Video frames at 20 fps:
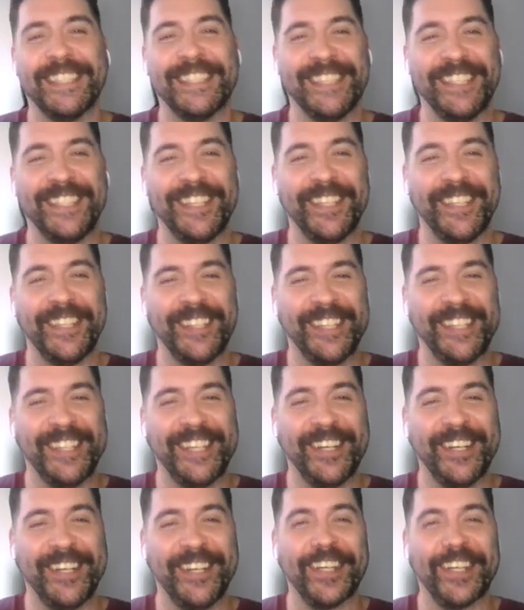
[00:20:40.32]

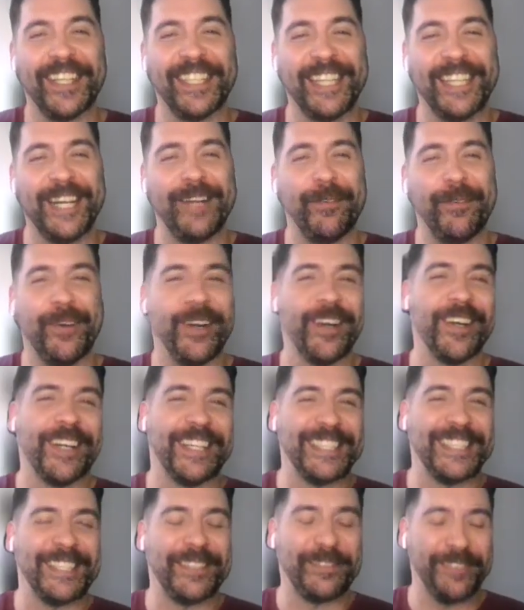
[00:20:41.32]
they're a hockey team, we're a hockey
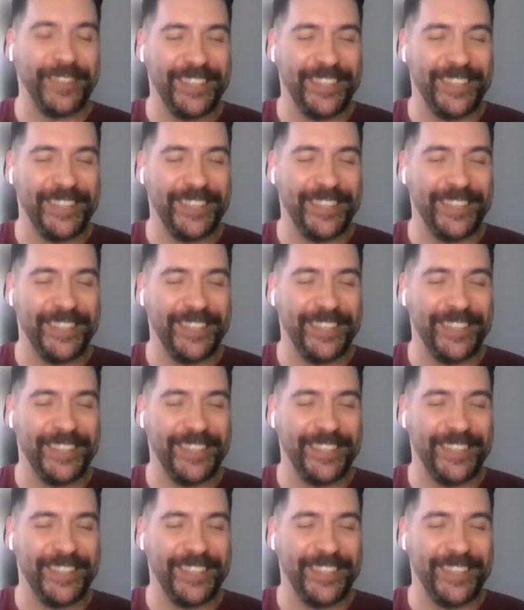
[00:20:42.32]
team.